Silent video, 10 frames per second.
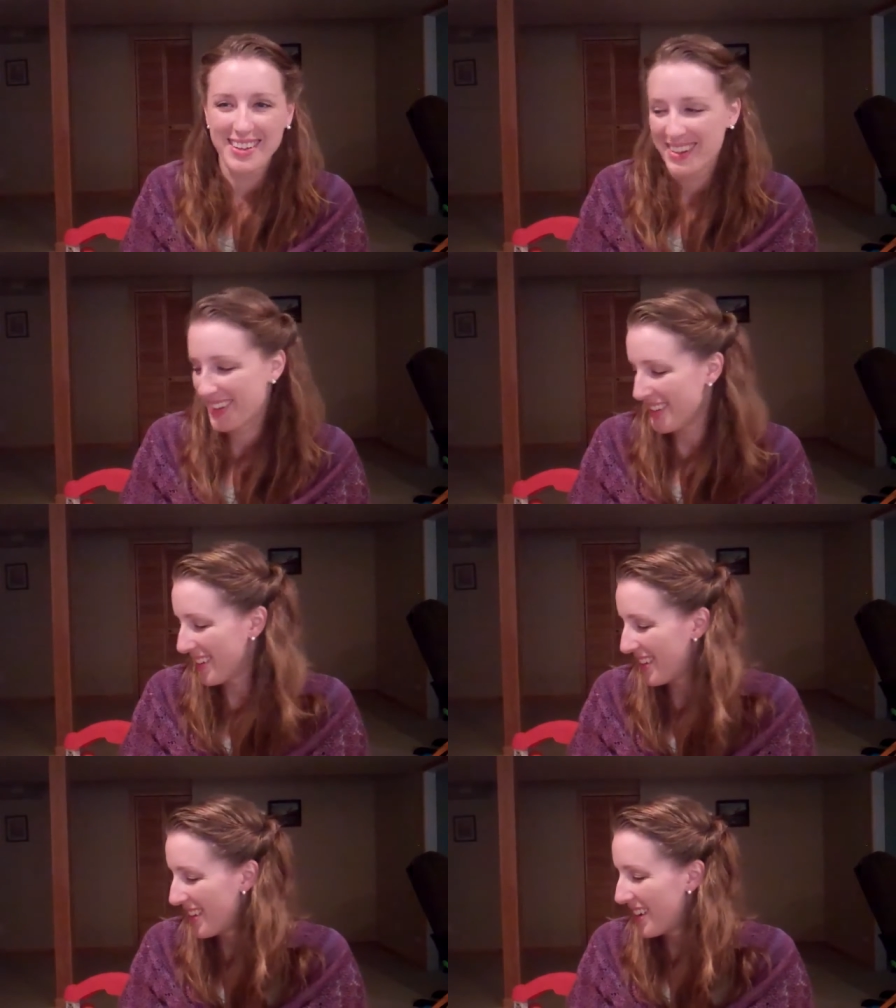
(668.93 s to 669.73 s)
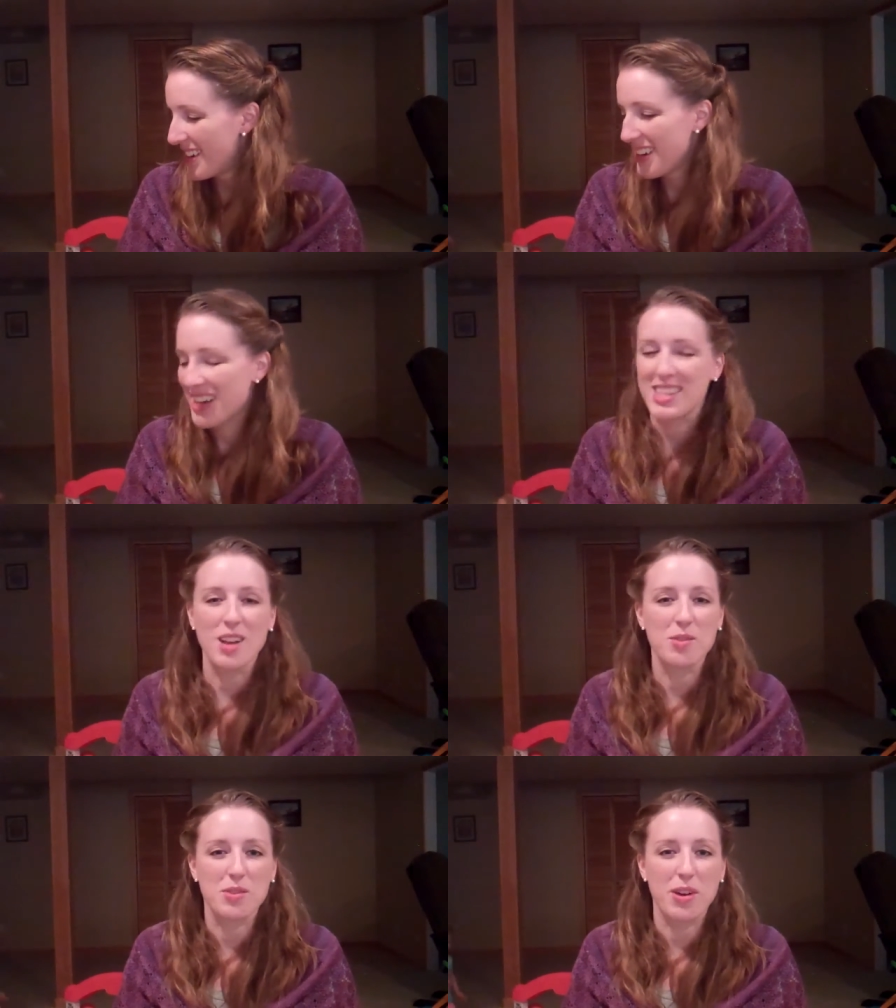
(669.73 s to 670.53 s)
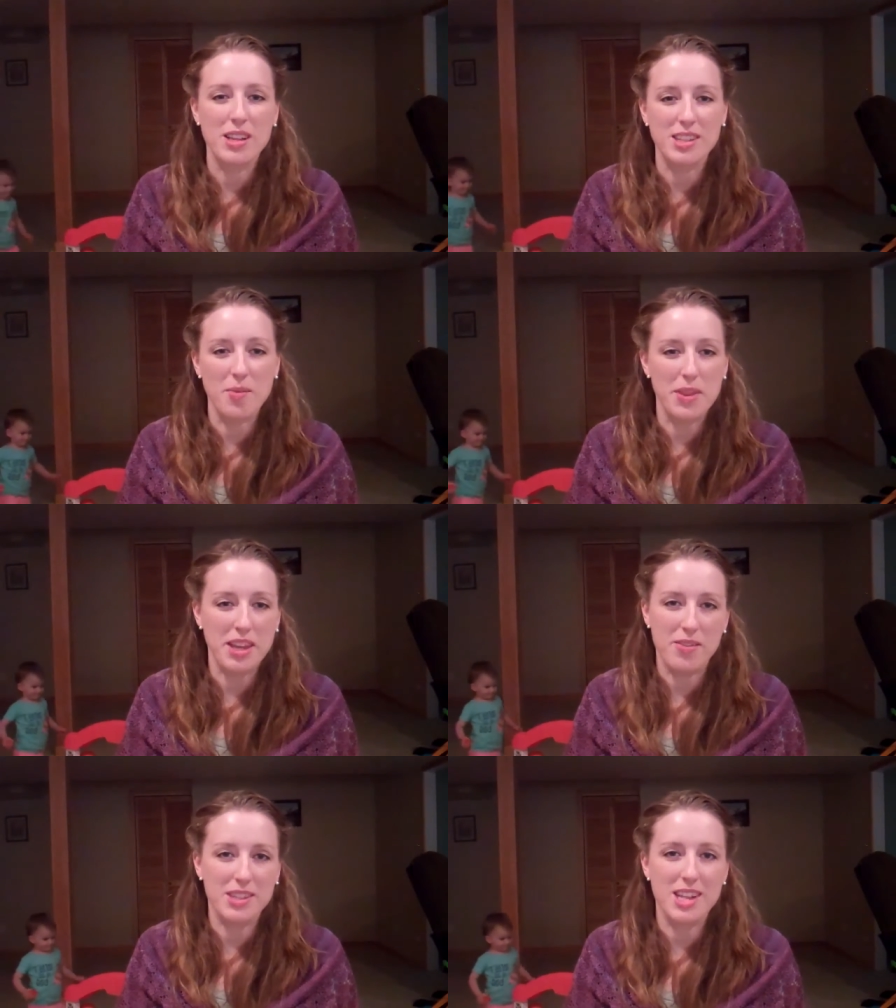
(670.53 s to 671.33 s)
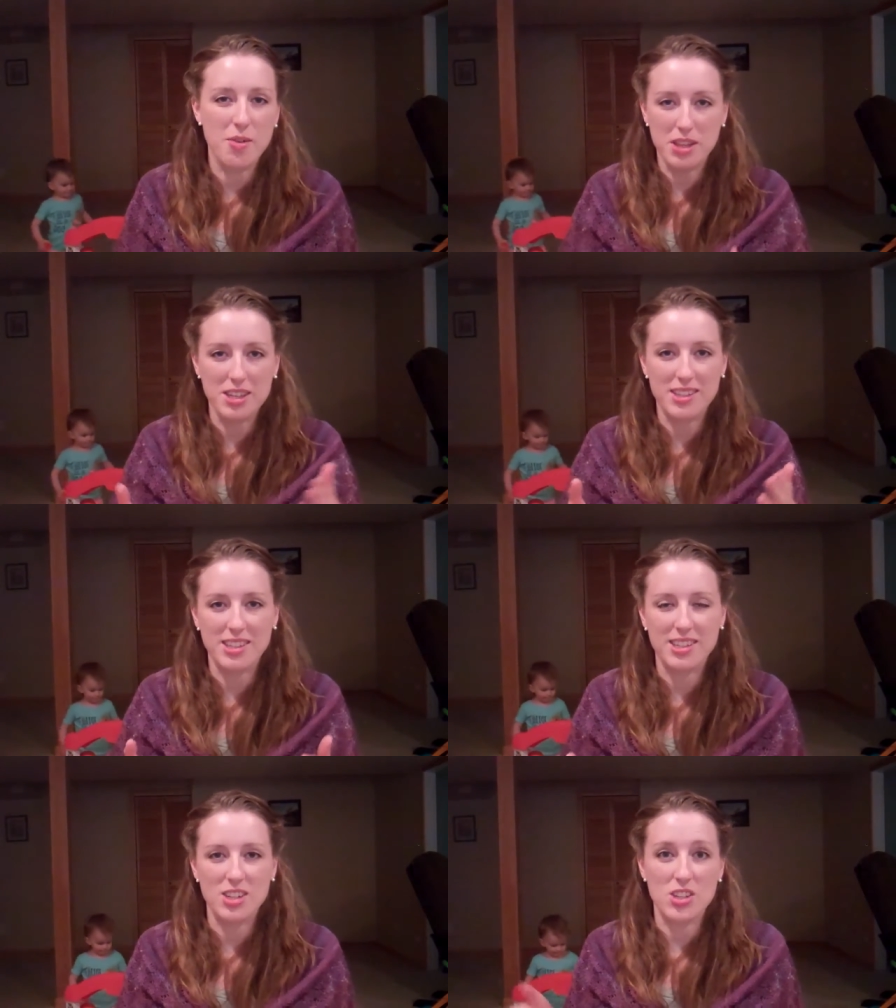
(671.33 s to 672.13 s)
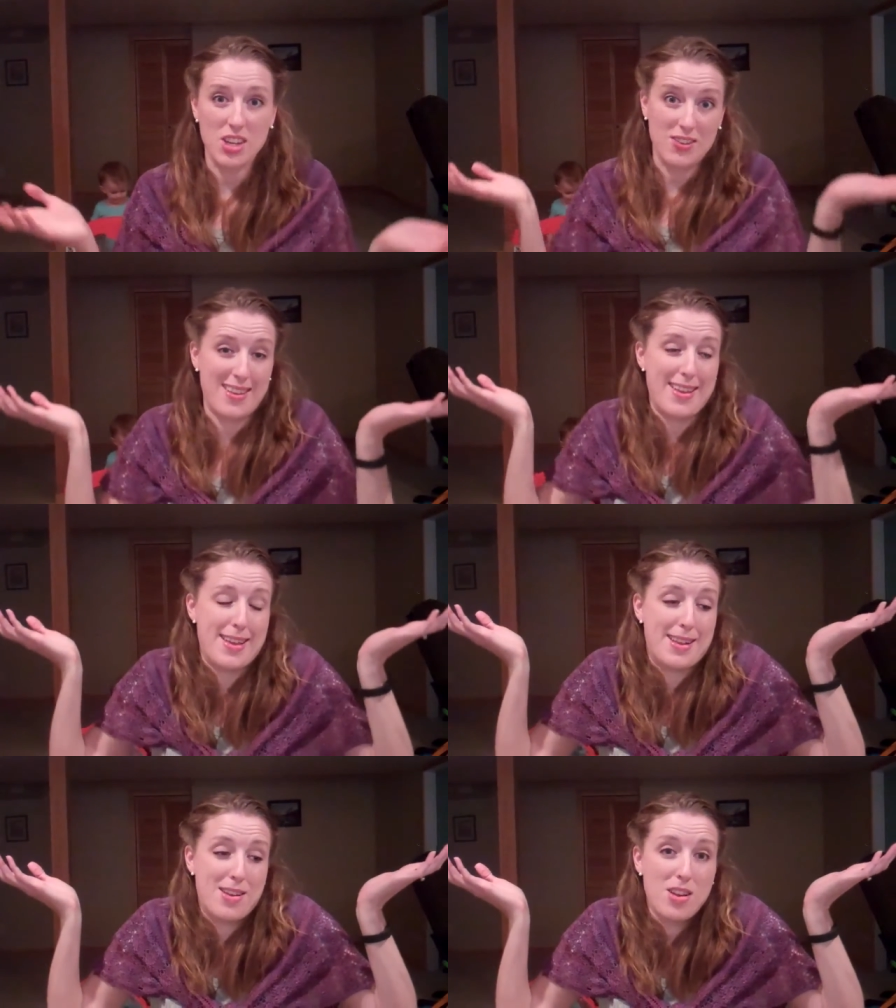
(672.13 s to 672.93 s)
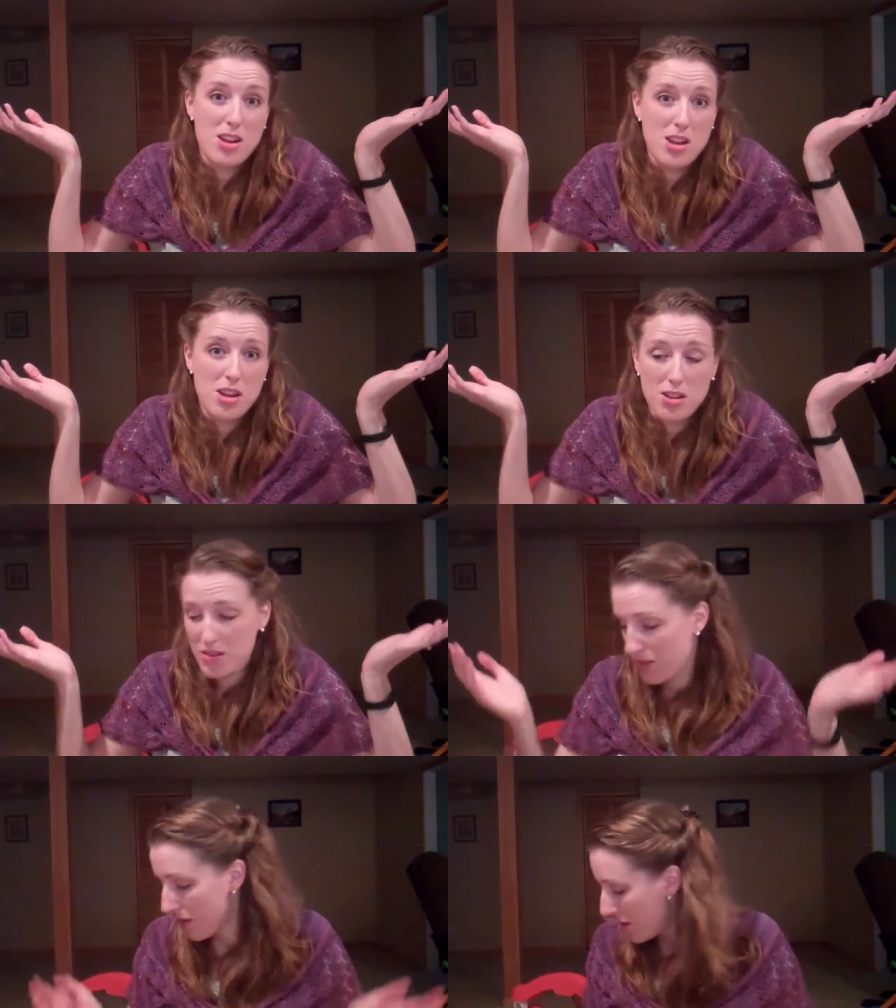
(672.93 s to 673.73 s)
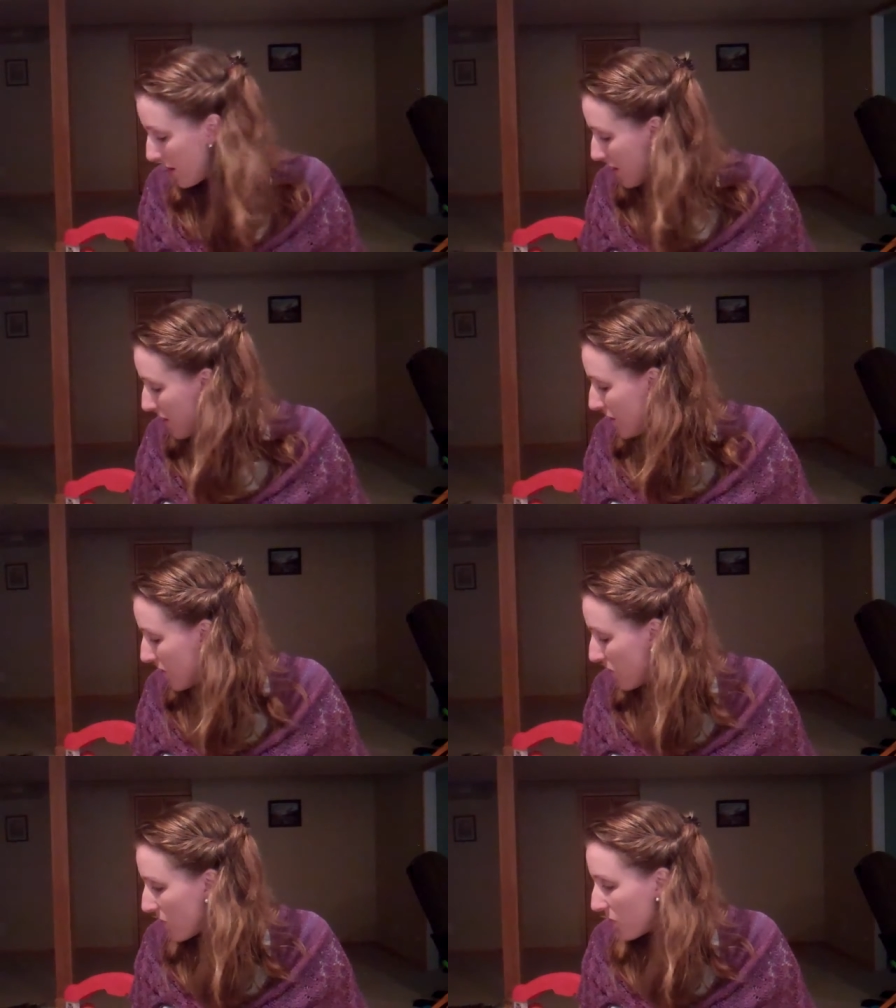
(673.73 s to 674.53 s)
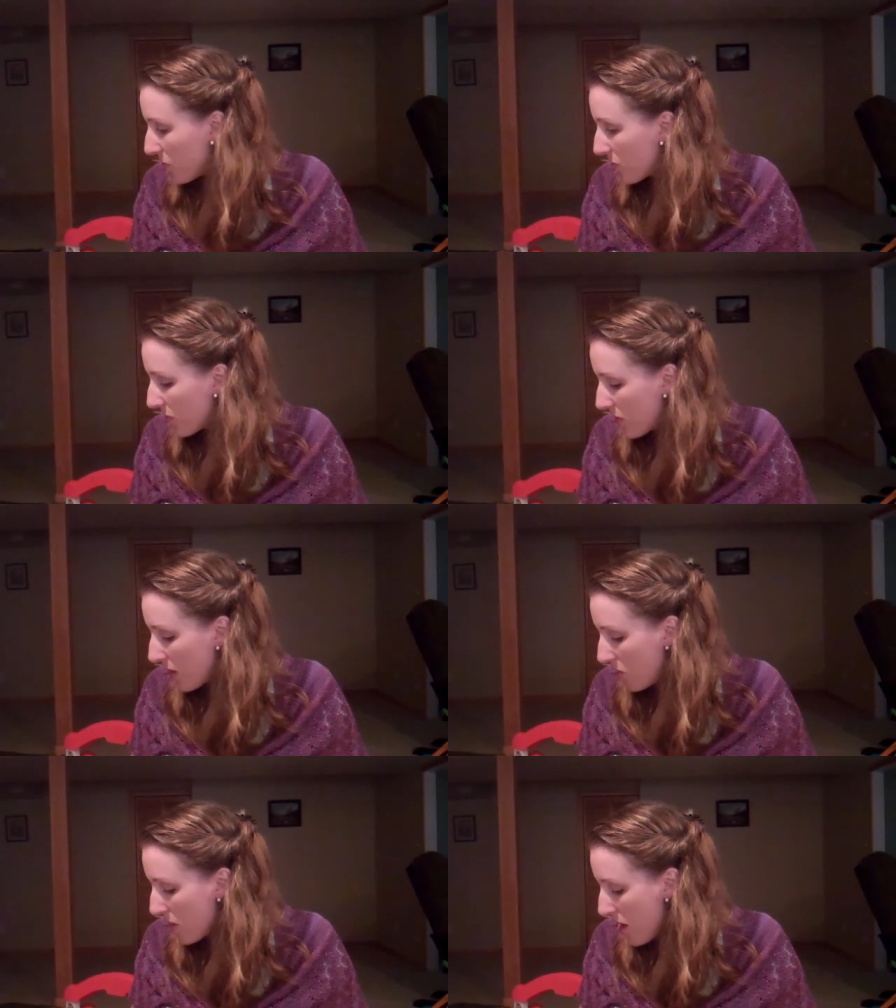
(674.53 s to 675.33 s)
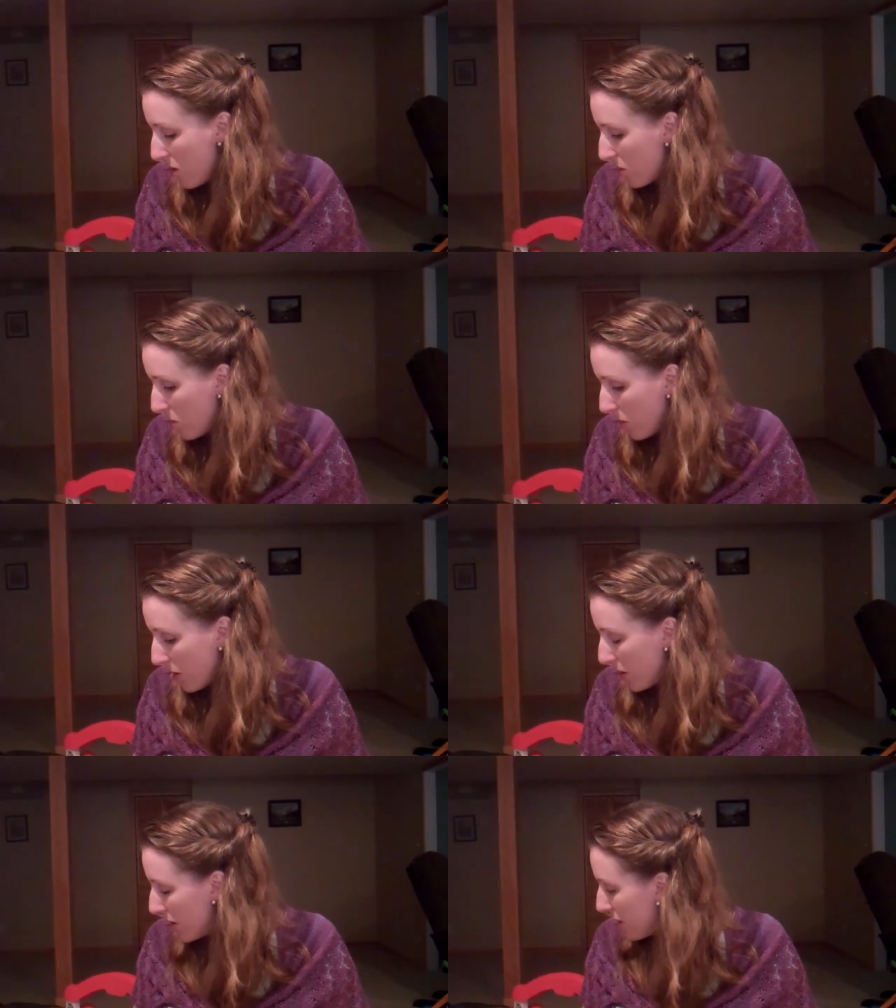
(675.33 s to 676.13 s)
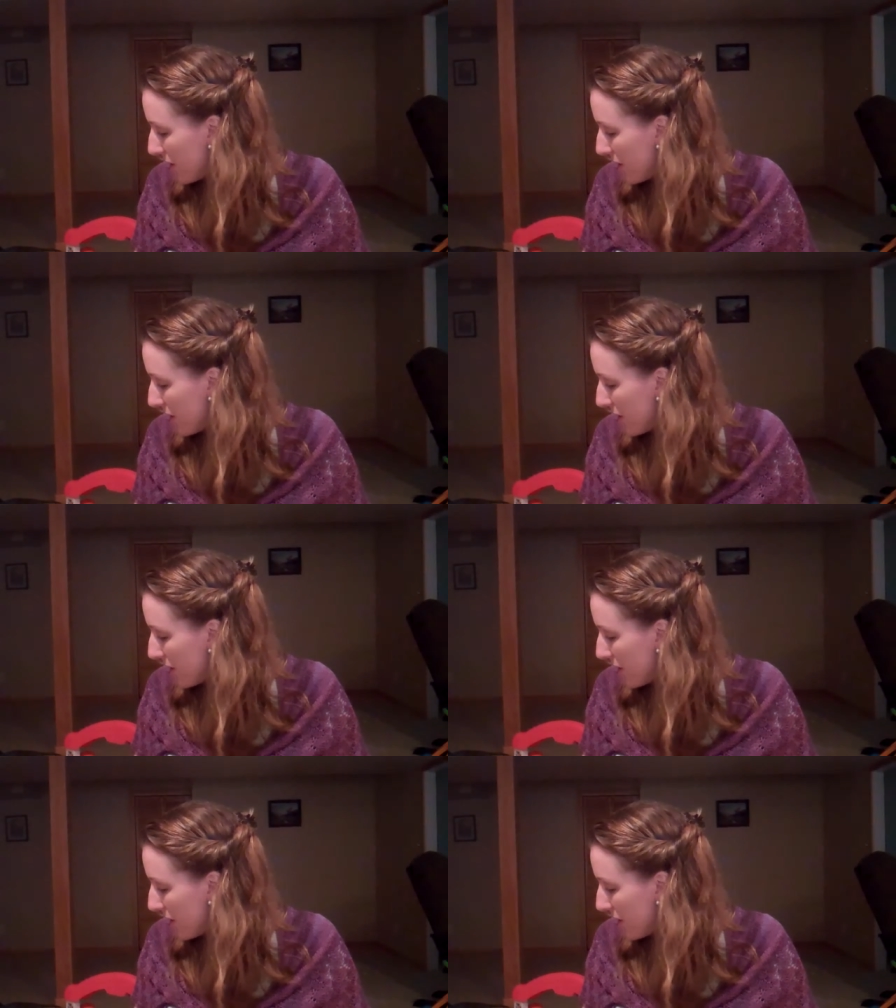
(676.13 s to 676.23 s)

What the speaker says: I tell him to find something. If it's not within 6 inches, he goes, oh no.